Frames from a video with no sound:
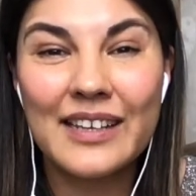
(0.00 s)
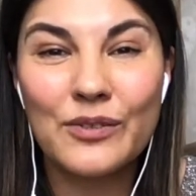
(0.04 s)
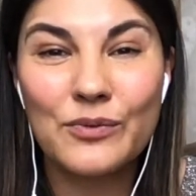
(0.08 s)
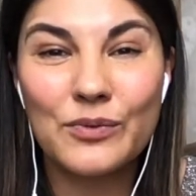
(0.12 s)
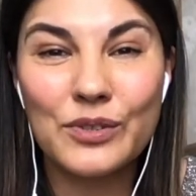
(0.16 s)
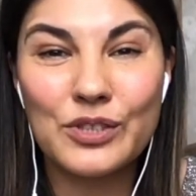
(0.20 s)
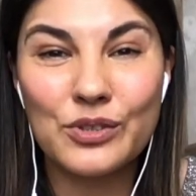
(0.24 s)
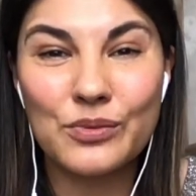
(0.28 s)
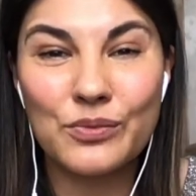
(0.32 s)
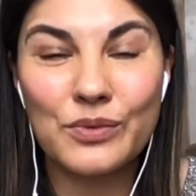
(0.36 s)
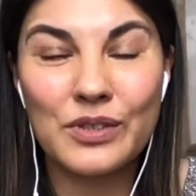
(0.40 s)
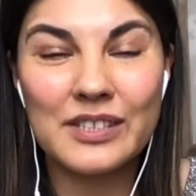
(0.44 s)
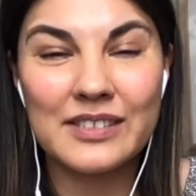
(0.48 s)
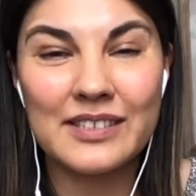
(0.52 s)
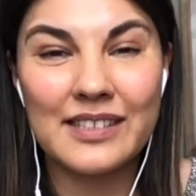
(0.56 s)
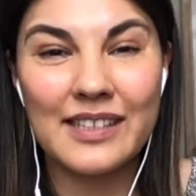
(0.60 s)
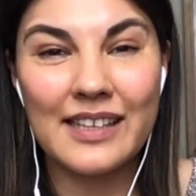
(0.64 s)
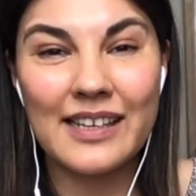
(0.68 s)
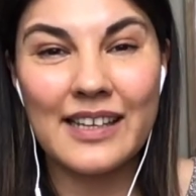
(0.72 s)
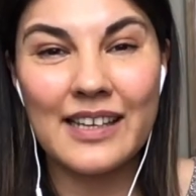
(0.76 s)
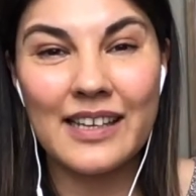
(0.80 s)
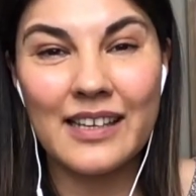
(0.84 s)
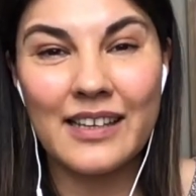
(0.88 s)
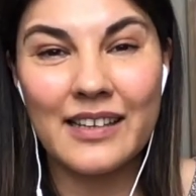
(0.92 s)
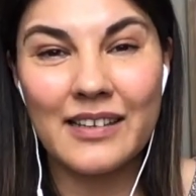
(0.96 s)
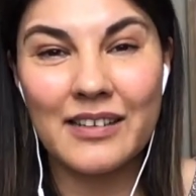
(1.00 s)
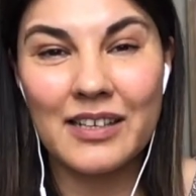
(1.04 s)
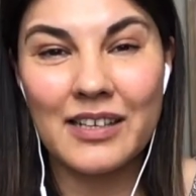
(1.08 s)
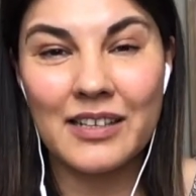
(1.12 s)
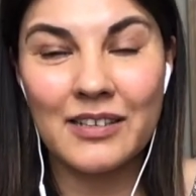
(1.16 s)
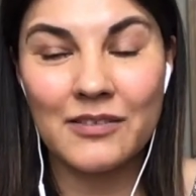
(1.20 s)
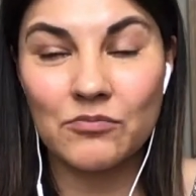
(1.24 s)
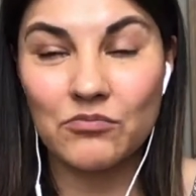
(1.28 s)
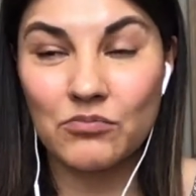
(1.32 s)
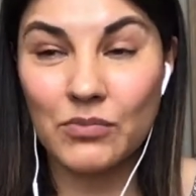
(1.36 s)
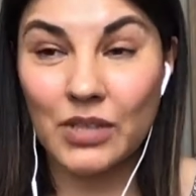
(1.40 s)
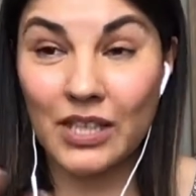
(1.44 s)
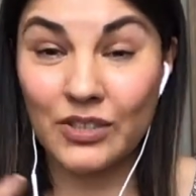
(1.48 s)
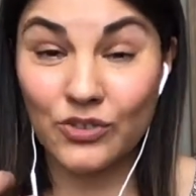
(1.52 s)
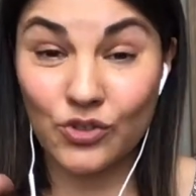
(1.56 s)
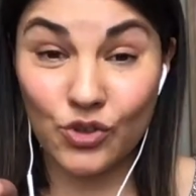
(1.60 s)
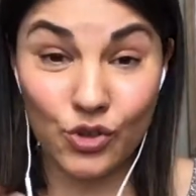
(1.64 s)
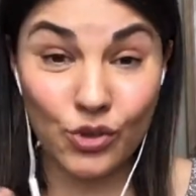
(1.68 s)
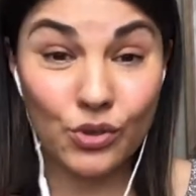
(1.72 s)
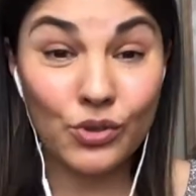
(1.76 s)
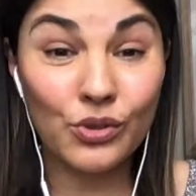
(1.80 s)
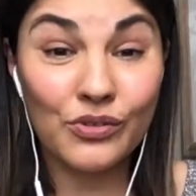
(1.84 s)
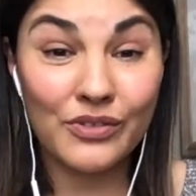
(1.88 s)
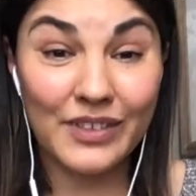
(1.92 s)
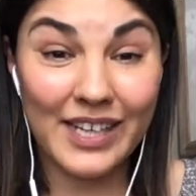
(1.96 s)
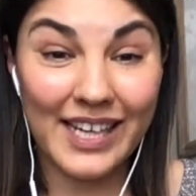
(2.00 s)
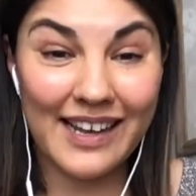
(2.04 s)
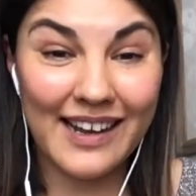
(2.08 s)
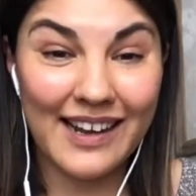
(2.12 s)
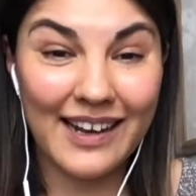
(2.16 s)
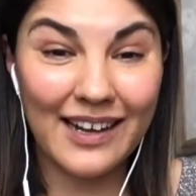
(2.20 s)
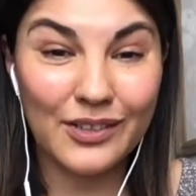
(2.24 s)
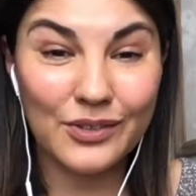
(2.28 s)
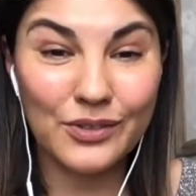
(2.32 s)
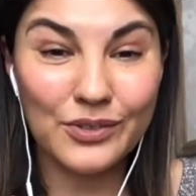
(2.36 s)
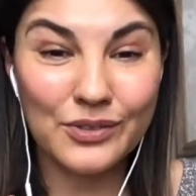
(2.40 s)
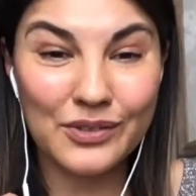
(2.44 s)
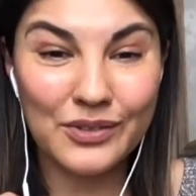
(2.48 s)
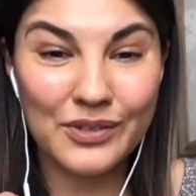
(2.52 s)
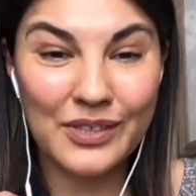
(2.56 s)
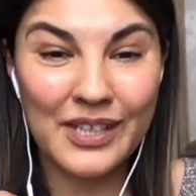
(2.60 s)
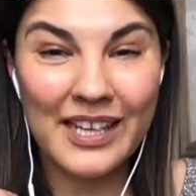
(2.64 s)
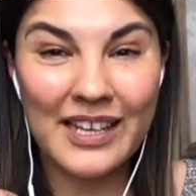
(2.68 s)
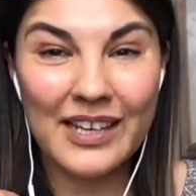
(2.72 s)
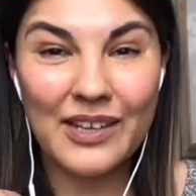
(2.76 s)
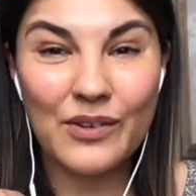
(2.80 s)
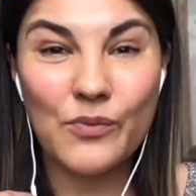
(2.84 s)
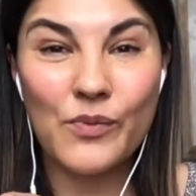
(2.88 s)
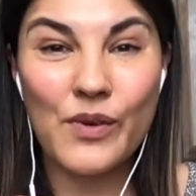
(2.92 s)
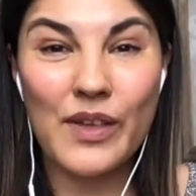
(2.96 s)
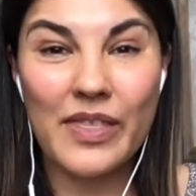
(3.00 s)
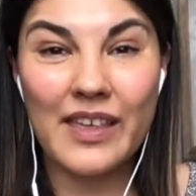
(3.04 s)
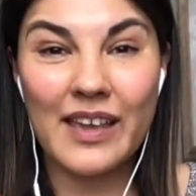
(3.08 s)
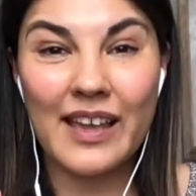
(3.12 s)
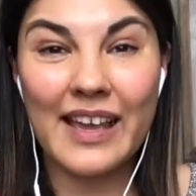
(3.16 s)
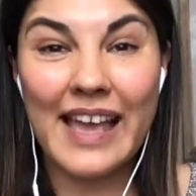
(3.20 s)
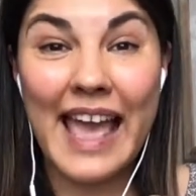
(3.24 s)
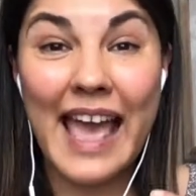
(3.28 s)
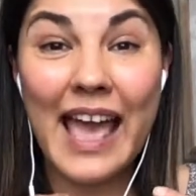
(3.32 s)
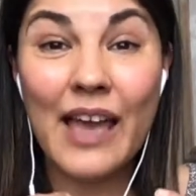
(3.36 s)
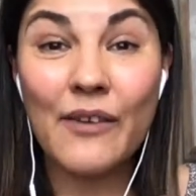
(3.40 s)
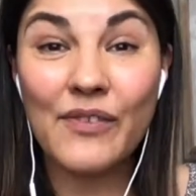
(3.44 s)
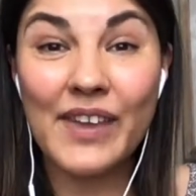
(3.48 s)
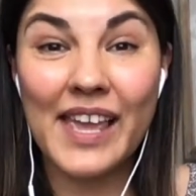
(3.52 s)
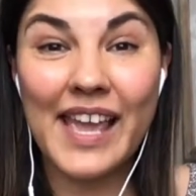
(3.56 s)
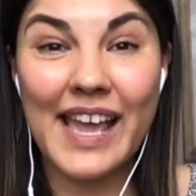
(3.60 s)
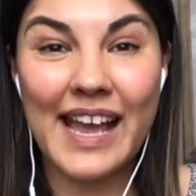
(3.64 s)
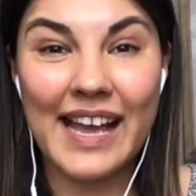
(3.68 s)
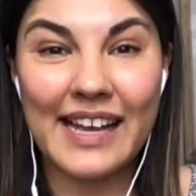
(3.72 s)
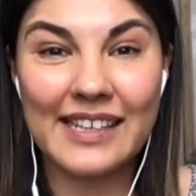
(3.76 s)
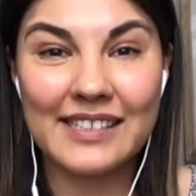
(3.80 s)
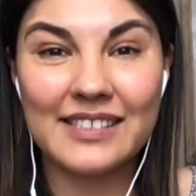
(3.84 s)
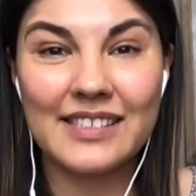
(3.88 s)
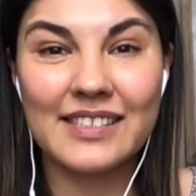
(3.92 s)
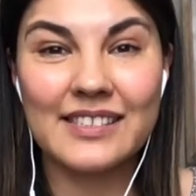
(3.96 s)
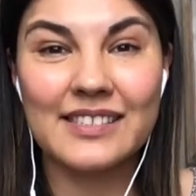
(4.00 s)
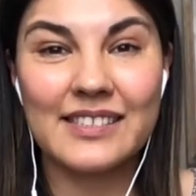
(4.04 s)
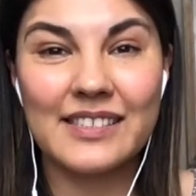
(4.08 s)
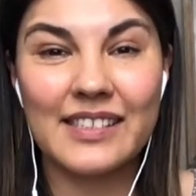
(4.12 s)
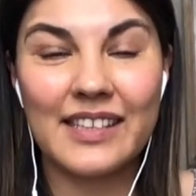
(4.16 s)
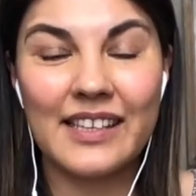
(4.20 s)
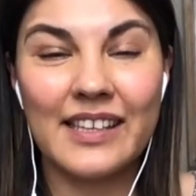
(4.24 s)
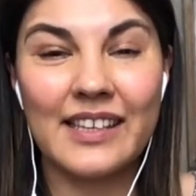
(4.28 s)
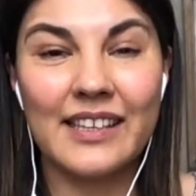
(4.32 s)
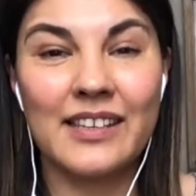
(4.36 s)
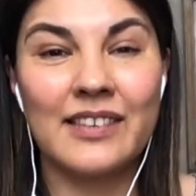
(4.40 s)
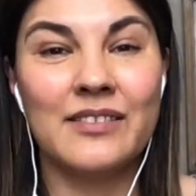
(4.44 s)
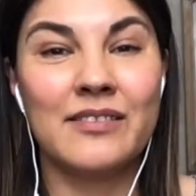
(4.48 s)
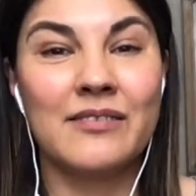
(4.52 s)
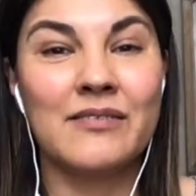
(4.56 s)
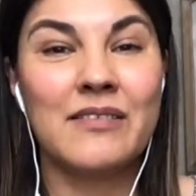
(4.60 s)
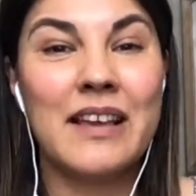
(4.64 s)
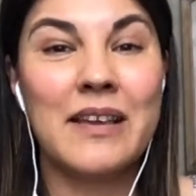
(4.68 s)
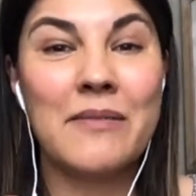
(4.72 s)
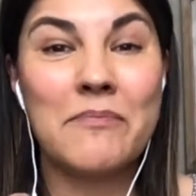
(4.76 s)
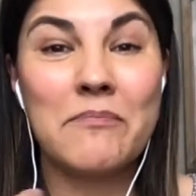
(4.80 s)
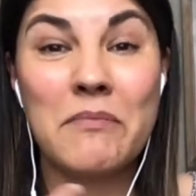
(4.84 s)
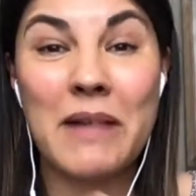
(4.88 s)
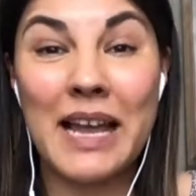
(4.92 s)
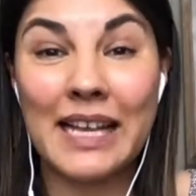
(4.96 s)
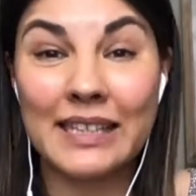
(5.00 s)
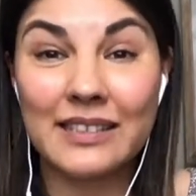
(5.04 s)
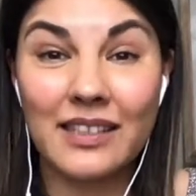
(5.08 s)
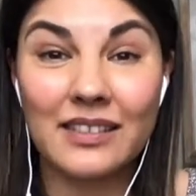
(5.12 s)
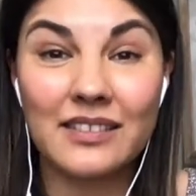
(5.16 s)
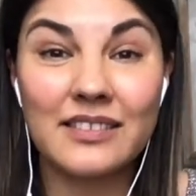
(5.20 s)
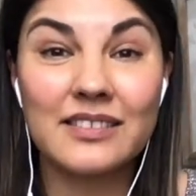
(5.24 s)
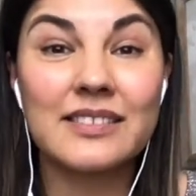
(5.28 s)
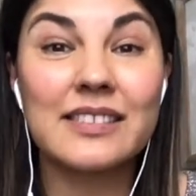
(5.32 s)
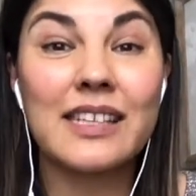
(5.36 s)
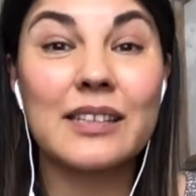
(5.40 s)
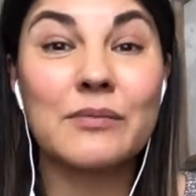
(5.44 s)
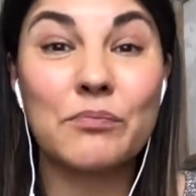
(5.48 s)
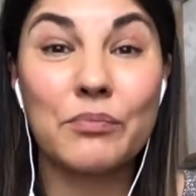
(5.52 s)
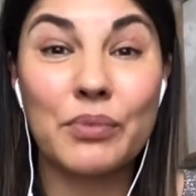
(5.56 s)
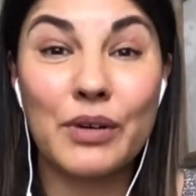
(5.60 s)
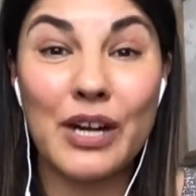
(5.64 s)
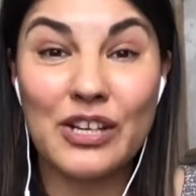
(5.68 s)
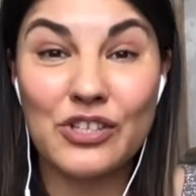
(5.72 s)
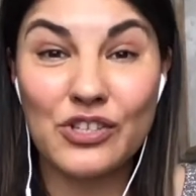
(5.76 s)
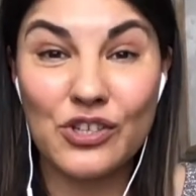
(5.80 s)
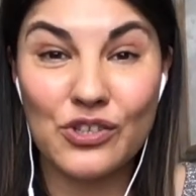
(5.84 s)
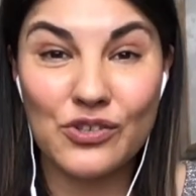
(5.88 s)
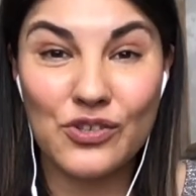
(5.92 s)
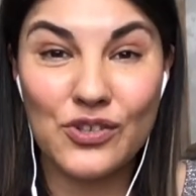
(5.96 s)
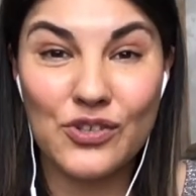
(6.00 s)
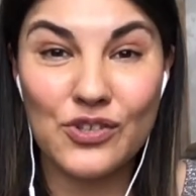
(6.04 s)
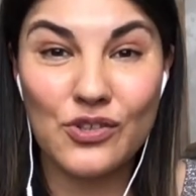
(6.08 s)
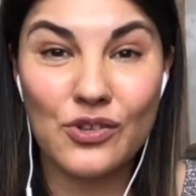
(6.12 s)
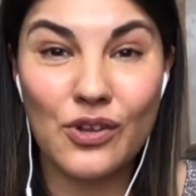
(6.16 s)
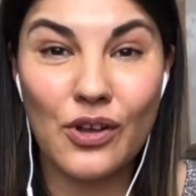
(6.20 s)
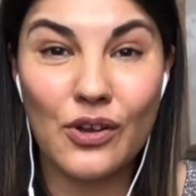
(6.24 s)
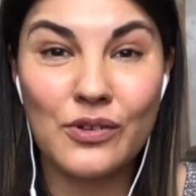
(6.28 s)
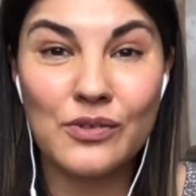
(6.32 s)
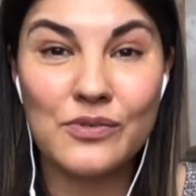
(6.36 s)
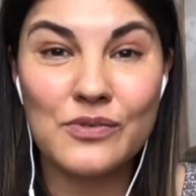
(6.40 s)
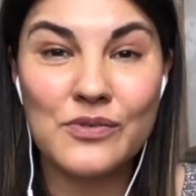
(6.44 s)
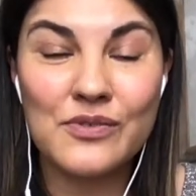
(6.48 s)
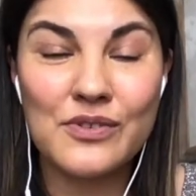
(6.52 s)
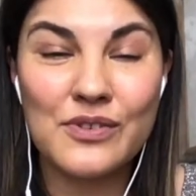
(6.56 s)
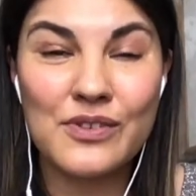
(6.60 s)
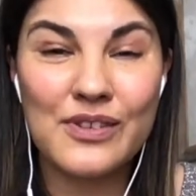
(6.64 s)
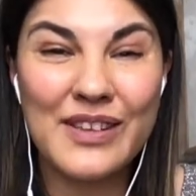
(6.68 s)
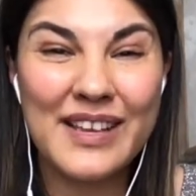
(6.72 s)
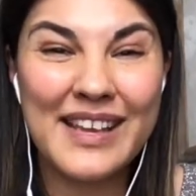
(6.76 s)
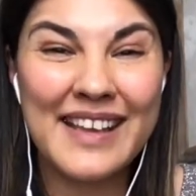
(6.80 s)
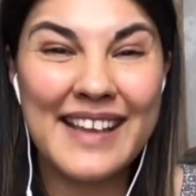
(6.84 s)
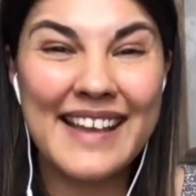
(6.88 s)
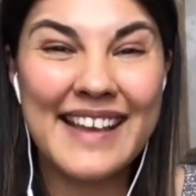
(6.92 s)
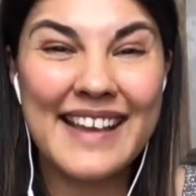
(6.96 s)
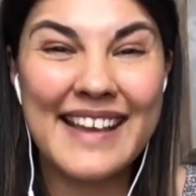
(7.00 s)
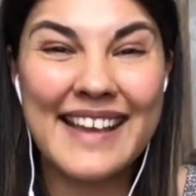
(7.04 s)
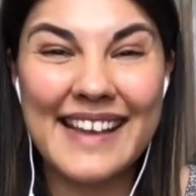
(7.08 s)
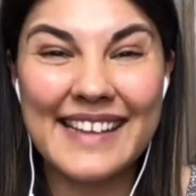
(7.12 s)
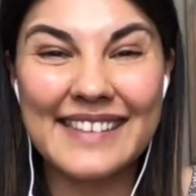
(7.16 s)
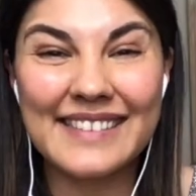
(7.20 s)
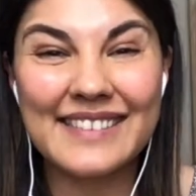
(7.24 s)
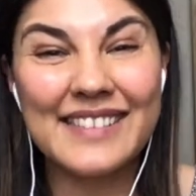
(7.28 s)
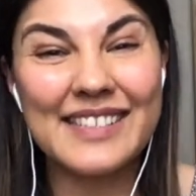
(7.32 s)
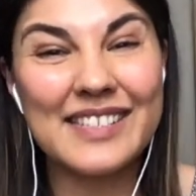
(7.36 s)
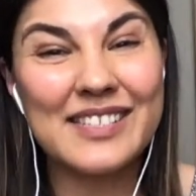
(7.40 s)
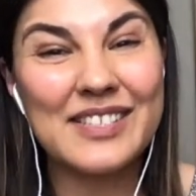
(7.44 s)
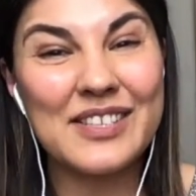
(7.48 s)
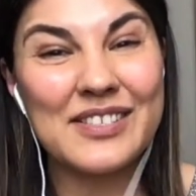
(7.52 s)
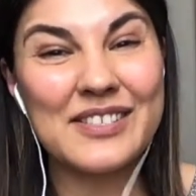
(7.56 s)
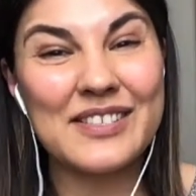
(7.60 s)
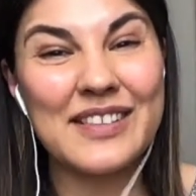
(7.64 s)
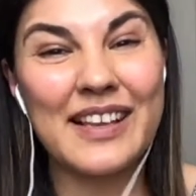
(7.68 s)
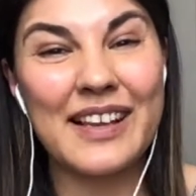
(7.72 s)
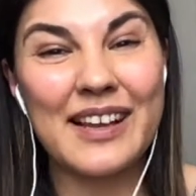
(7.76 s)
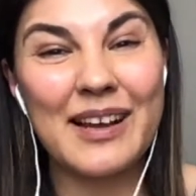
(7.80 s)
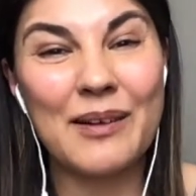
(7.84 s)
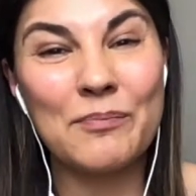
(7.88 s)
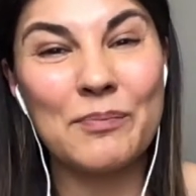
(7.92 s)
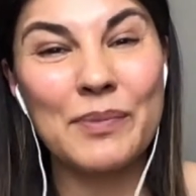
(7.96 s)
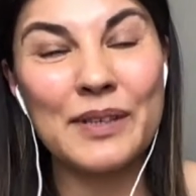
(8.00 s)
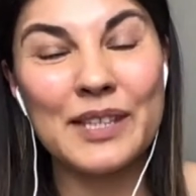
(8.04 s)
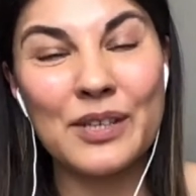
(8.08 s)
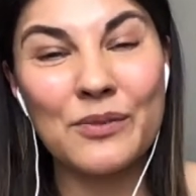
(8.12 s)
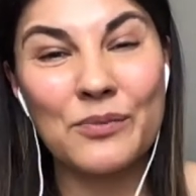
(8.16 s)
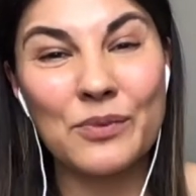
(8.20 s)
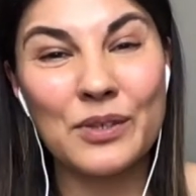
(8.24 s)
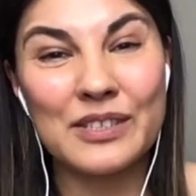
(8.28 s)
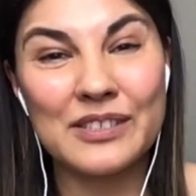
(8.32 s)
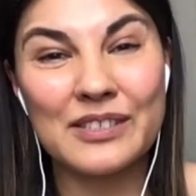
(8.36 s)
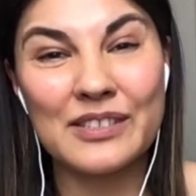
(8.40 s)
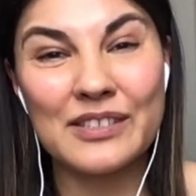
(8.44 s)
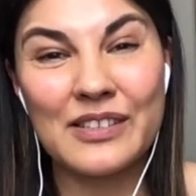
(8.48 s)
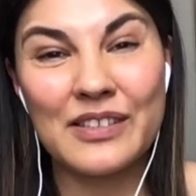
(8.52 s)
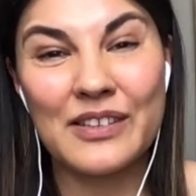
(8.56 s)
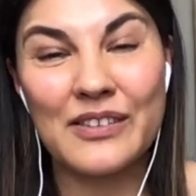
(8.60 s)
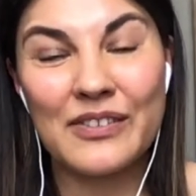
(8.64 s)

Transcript: which was a jewelry house with a heavy assets in metals and precious stones. And this is the company was